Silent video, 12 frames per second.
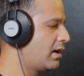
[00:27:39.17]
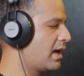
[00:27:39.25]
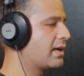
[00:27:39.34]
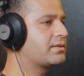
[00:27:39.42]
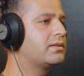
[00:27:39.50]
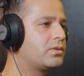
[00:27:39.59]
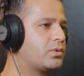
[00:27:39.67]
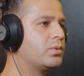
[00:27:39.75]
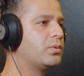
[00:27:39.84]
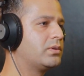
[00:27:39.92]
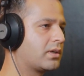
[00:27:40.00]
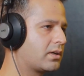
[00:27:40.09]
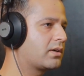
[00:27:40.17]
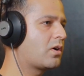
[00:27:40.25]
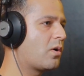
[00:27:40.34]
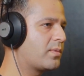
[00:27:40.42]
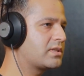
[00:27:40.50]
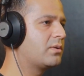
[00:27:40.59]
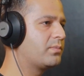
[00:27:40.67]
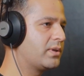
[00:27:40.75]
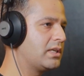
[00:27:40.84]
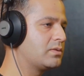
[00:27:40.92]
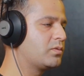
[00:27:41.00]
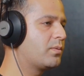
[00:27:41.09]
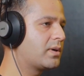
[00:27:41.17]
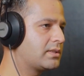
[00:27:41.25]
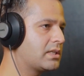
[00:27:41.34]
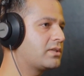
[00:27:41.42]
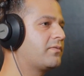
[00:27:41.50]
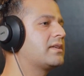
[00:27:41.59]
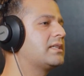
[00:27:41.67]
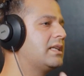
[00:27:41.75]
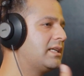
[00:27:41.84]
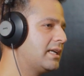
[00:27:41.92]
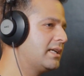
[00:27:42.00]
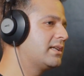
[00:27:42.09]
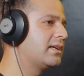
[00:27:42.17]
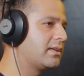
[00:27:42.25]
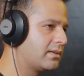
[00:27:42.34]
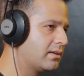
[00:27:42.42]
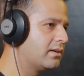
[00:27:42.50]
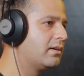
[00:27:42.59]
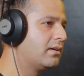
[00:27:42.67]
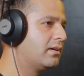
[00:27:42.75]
hassle to the commerce companies who were just facilitating